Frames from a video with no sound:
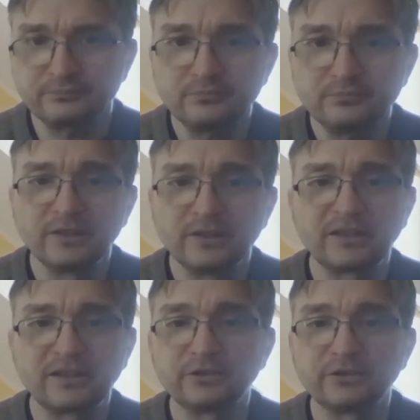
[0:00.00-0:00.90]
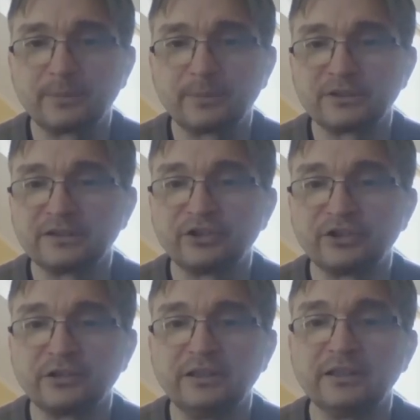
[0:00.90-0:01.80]
this cartoon representation
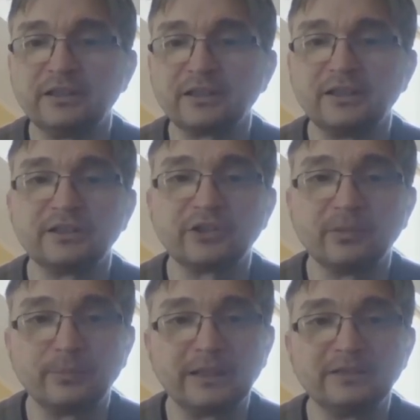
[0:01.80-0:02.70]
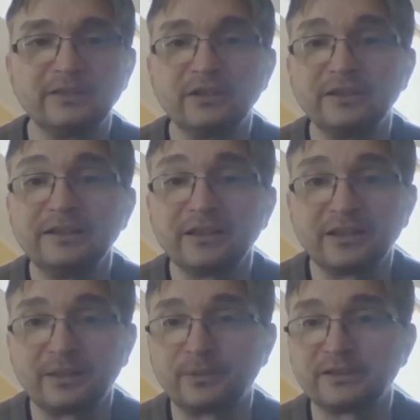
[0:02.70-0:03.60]
here is combined with the linear
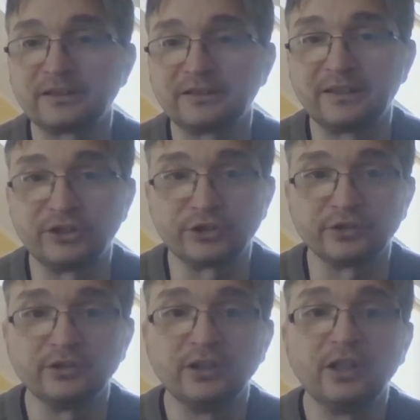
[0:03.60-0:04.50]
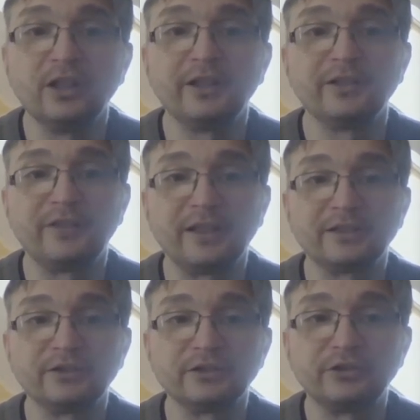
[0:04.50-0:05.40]
representation, where
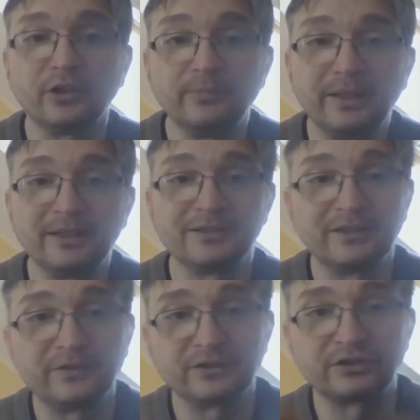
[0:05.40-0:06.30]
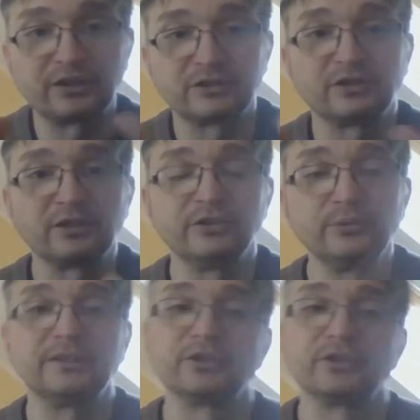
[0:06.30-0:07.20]
the domains, different structural
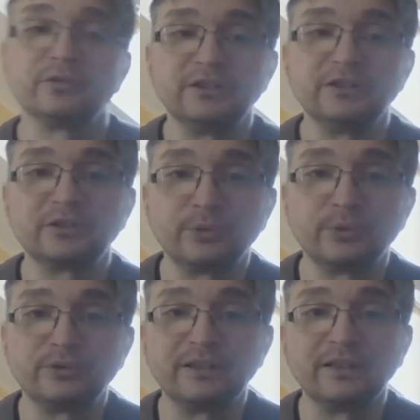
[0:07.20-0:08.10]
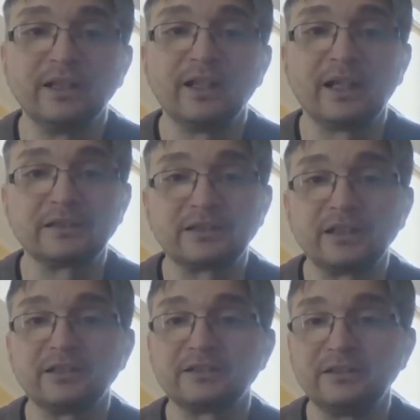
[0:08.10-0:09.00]
units of this protein, are
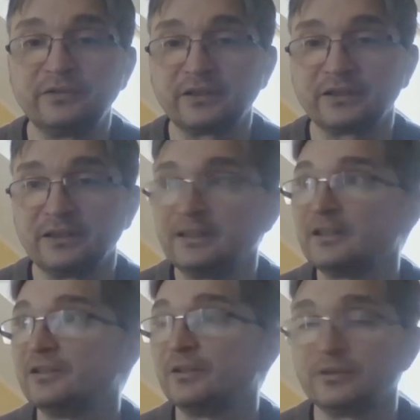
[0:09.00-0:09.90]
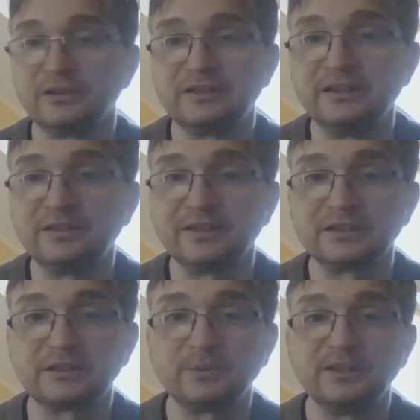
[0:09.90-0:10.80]
colored differently along the sequence
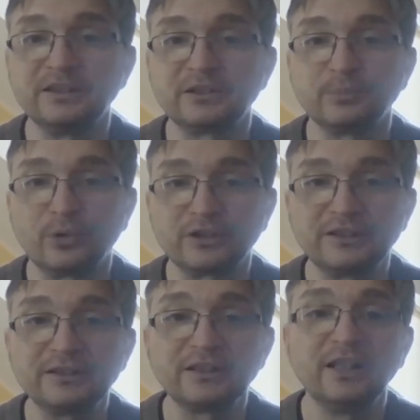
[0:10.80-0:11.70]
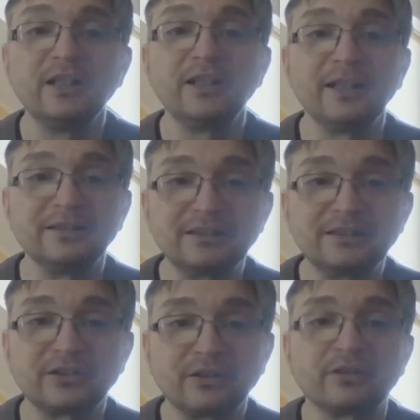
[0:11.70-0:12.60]
with these boxes, and this
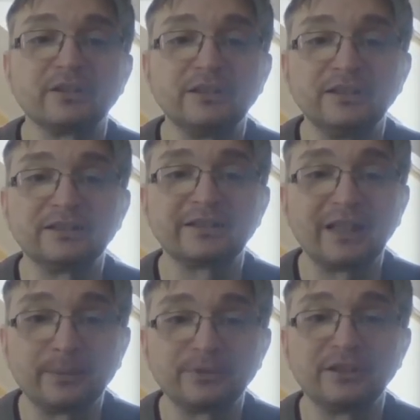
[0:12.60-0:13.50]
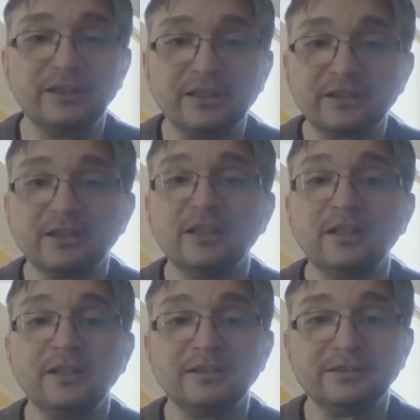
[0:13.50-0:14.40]
coloring is kept here
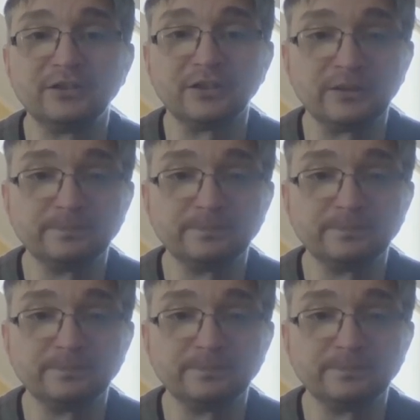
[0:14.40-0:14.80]
in the